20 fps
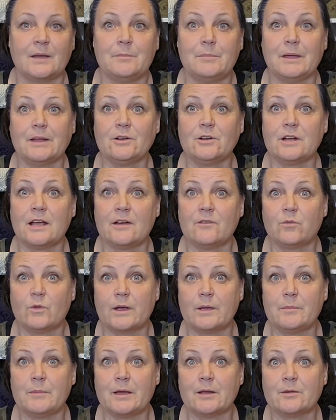I better have
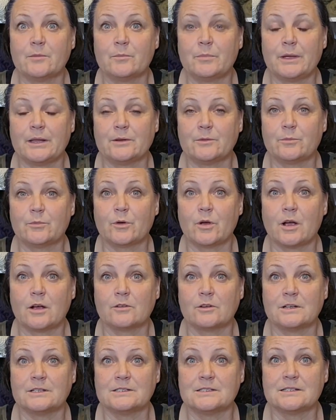way better
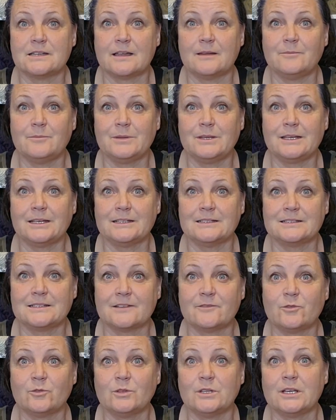progress done because
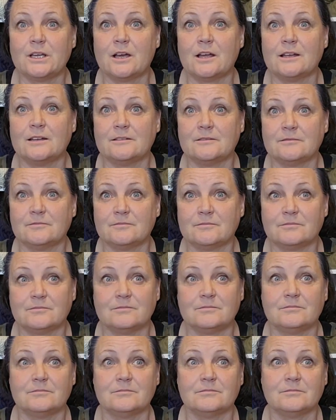I've only got
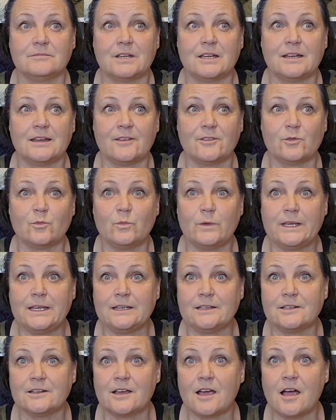another
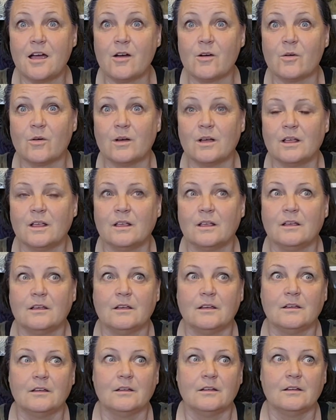week to go
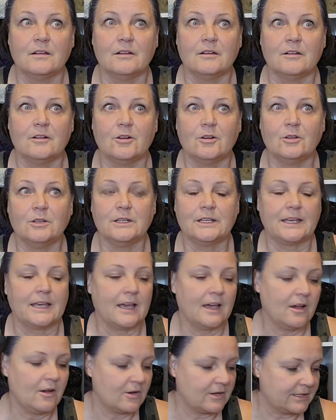holy
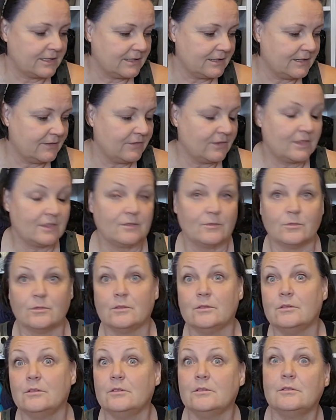cow, I didn't even,
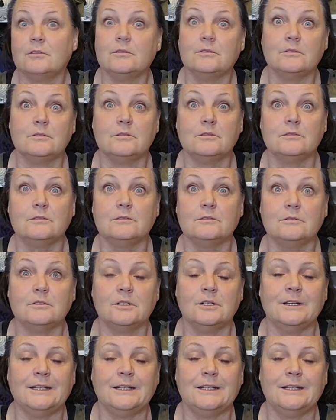oh,